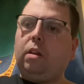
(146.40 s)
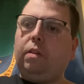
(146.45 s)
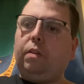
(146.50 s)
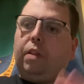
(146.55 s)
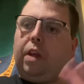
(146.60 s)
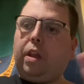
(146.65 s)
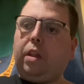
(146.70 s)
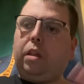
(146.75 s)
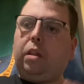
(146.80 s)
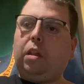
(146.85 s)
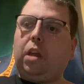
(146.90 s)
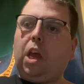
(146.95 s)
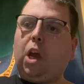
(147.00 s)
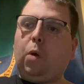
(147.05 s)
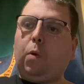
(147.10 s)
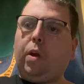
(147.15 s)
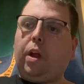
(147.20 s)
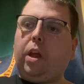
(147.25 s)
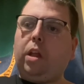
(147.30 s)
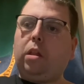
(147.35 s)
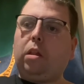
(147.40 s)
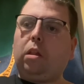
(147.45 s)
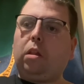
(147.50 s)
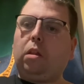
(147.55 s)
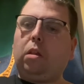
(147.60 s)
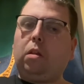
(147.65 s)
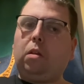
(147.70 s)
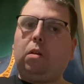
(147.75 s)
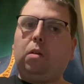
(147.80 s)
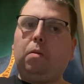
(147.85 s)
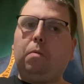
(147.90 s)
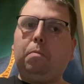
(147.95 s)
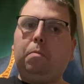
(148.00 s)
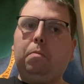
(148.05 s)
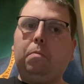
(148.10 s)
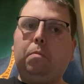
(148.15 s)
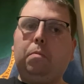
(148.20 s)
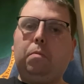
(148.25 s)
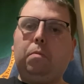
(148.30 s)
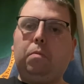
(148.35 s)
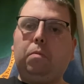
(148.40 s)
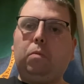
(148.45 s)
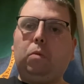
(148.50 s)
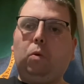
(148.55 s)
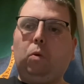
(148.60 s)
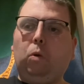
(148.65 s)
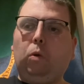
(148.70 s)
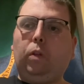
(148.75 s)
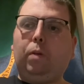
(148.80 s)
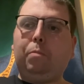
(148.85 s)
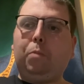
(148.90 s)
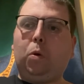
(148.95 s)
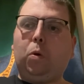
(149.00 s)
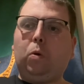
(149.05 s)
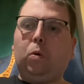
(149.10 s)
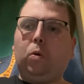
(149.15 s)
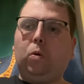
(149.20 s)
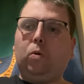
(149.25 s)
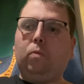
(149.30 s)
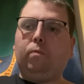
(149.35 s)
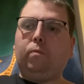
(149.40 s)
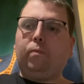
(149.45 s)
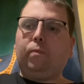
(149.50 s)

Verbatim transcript: this series all the more.